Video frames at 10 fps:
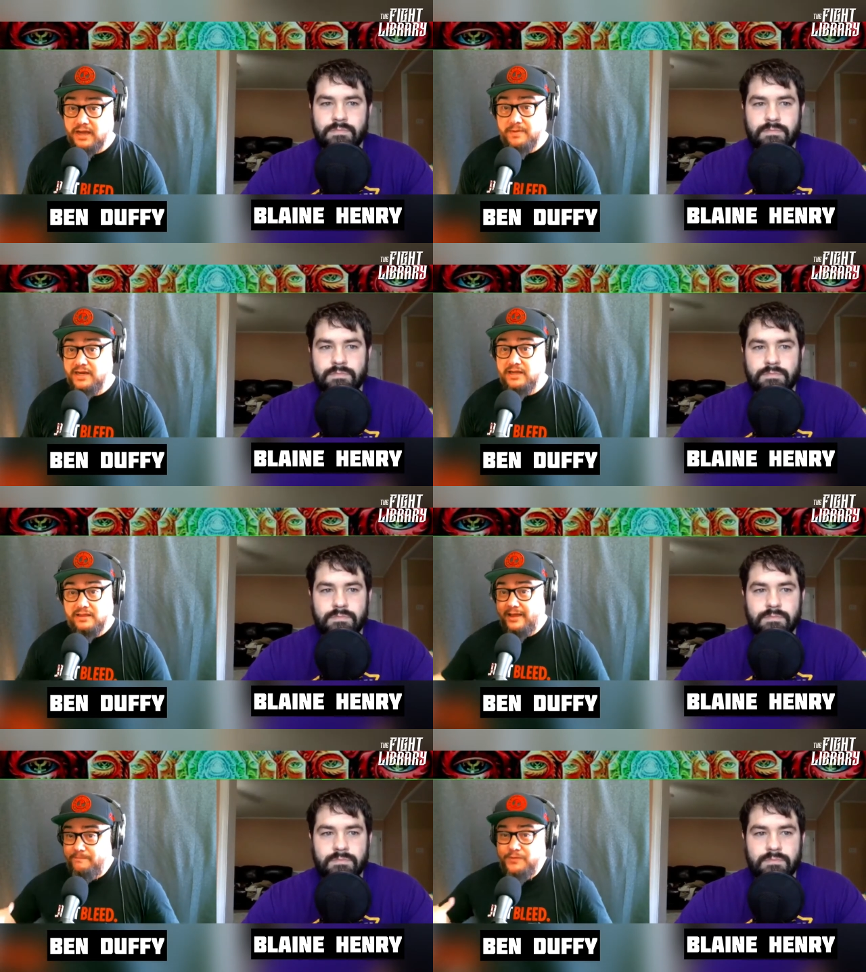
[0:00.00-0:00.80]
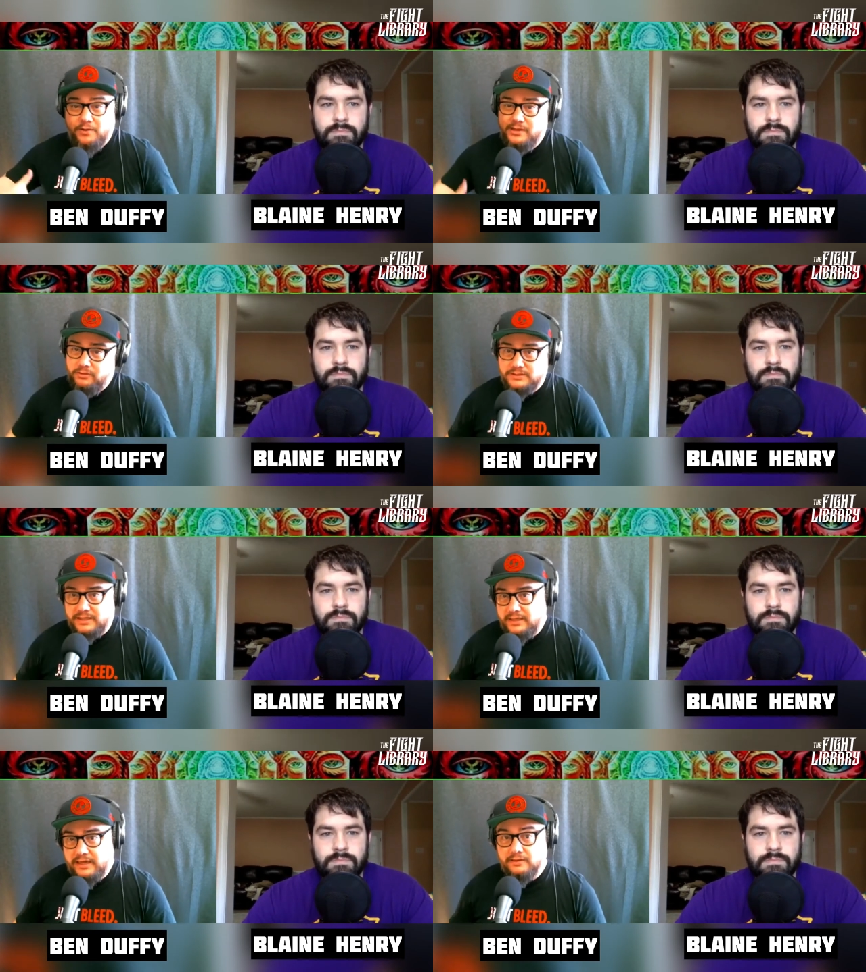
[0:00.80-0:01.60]
Speaker 1: I mean, he like you know he looks
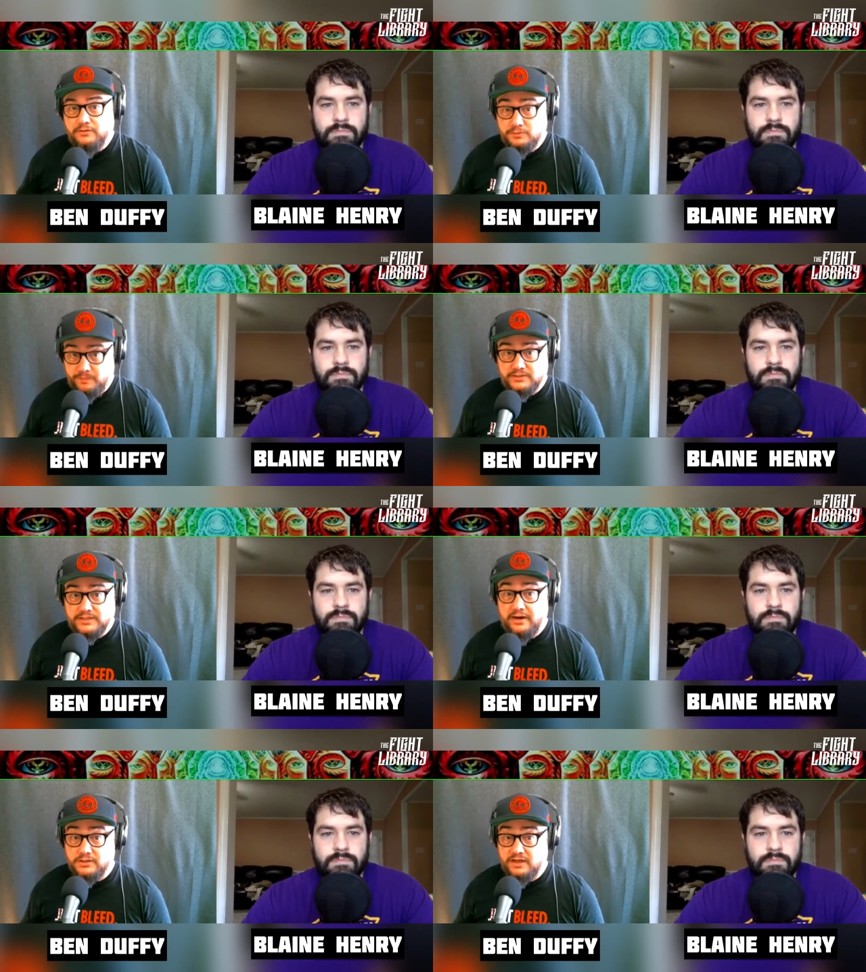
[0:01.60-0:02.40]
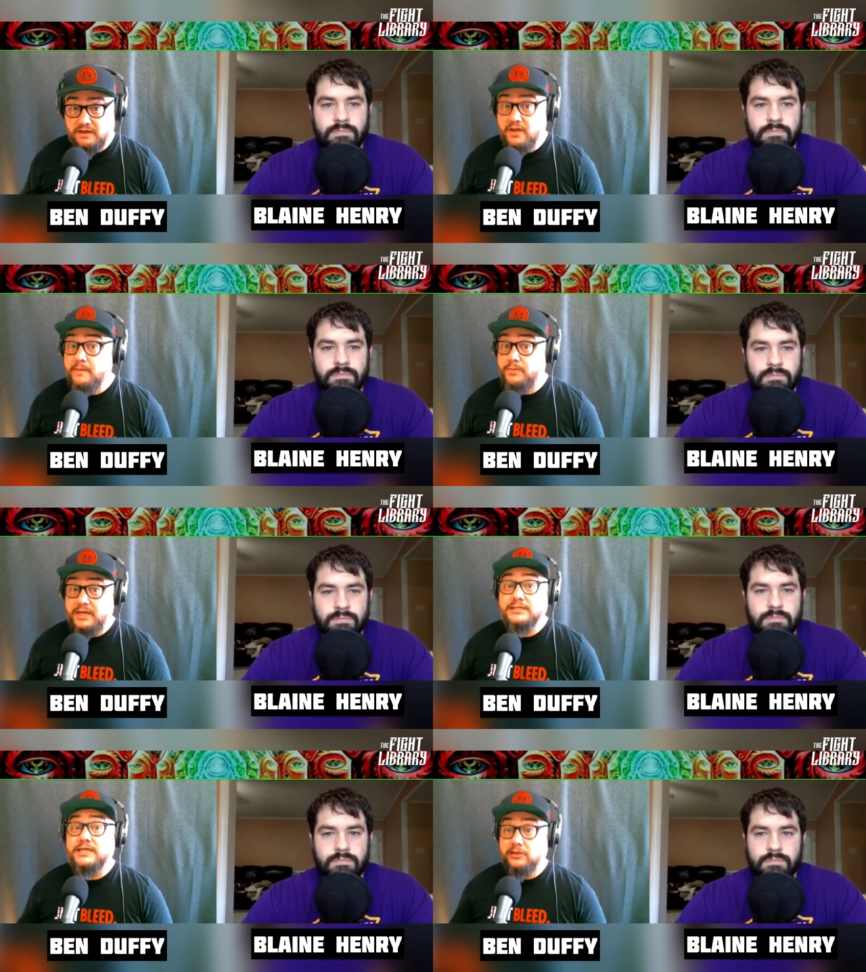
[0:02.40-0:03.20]
like he got a little spare tire and stuff, but he
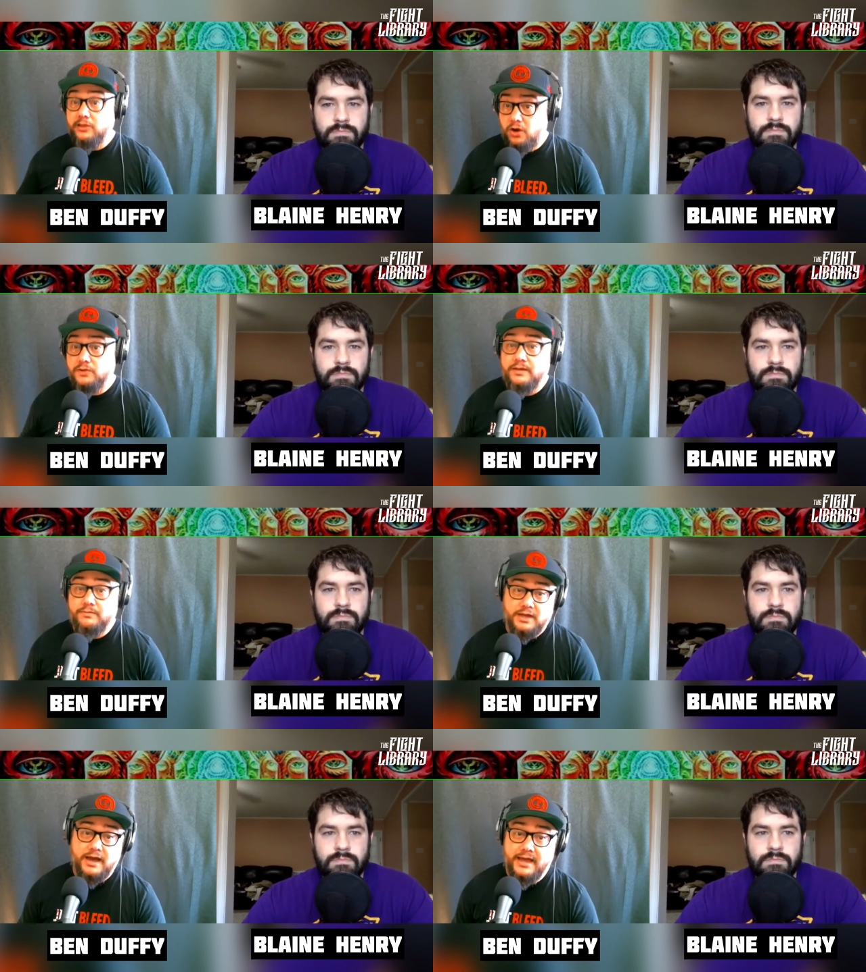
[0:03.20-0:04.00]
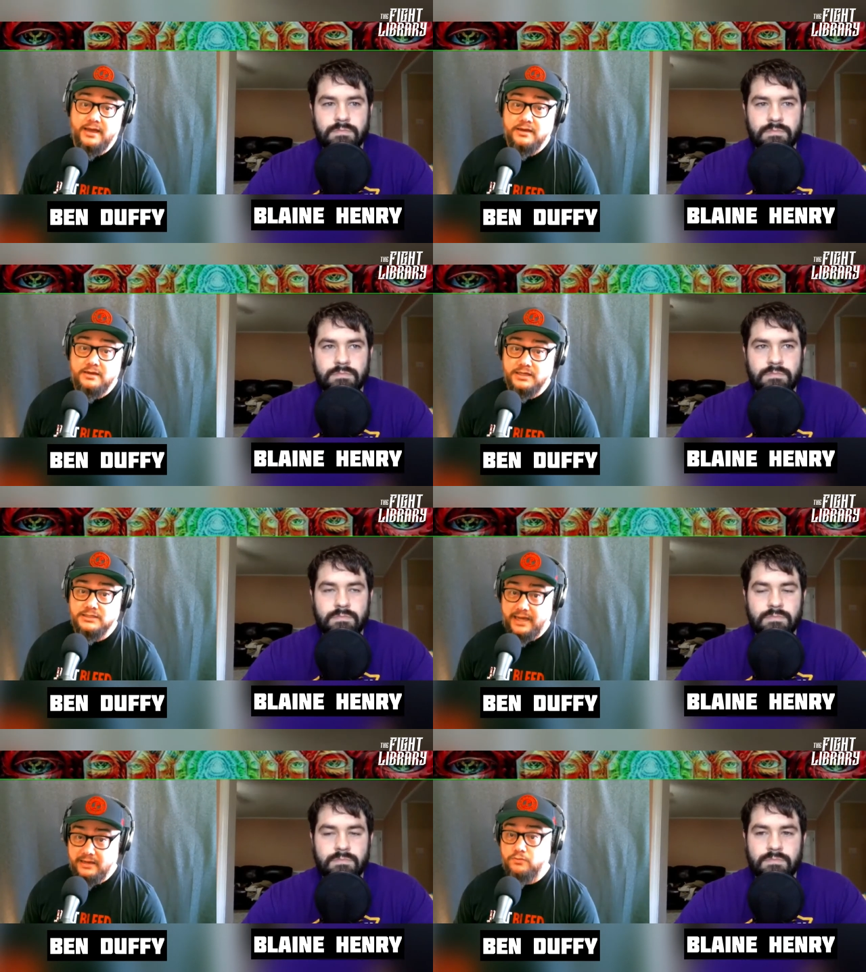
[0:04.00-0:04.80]
is a long-limbed guy. He's
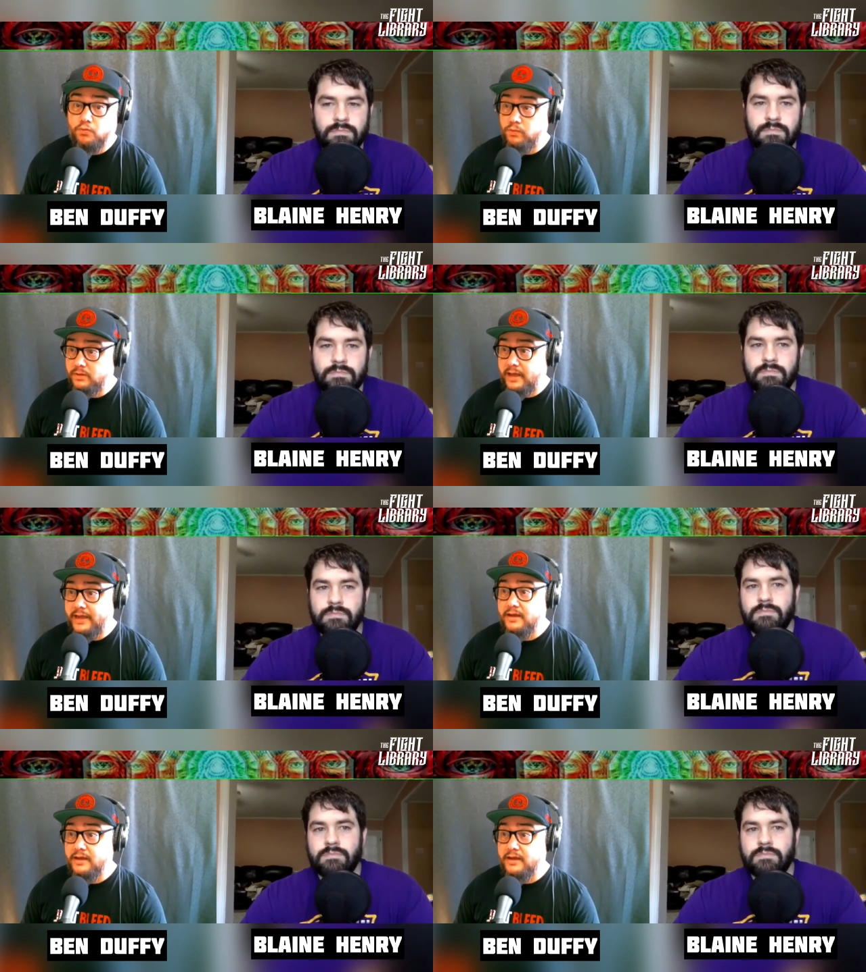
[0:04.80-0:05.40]
had like